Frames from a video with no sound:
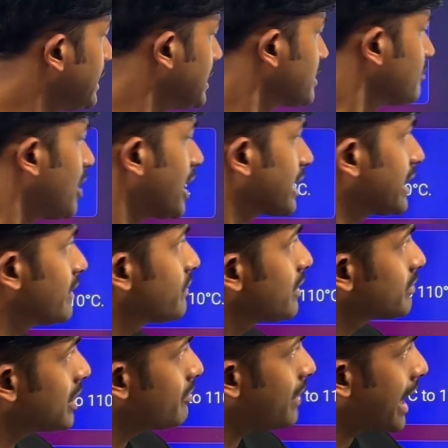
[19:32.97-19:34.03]
it is marking
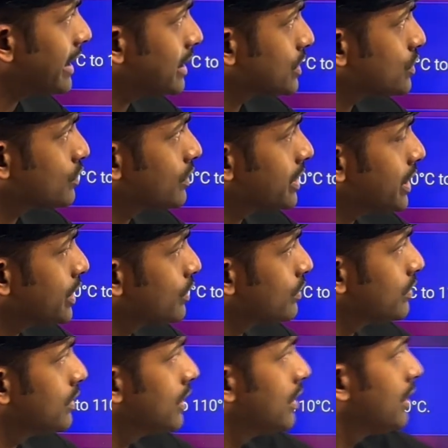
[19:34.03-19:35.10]
from the minus 20
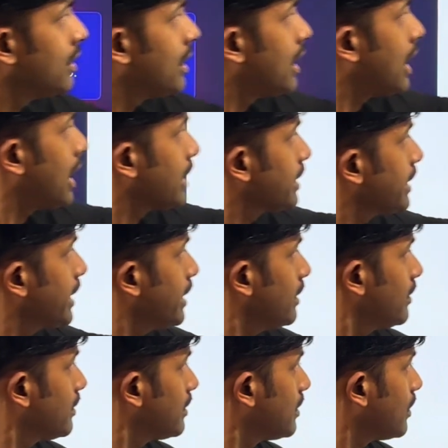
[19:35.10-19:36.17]
to
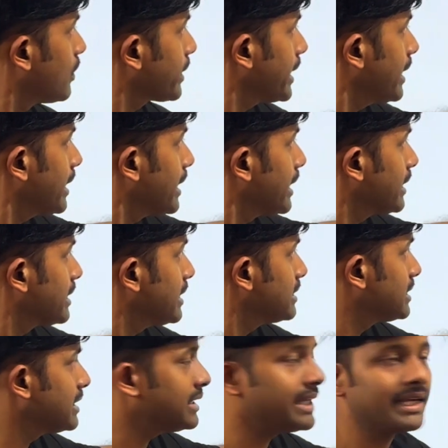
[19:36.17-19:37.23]
100. Okay, it is
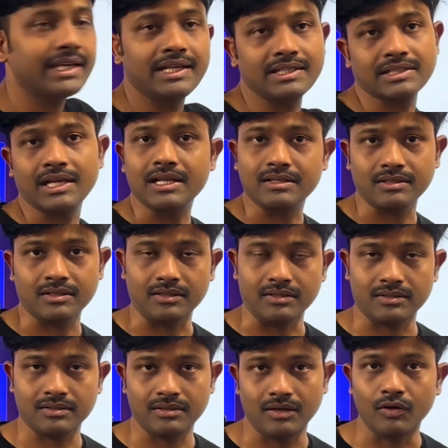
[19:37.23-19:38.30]
in degree
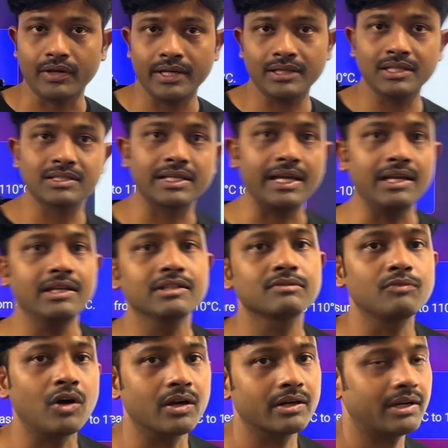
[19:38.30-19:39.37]
Celsius. Okay, the scale is
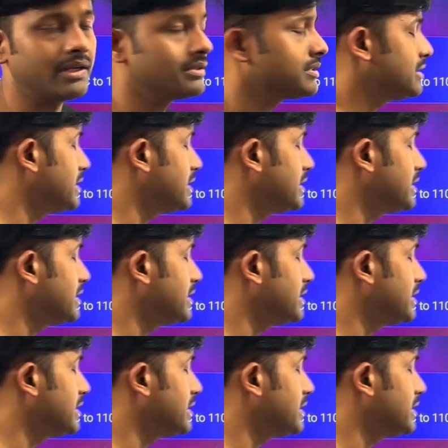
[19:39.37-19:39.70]
marked as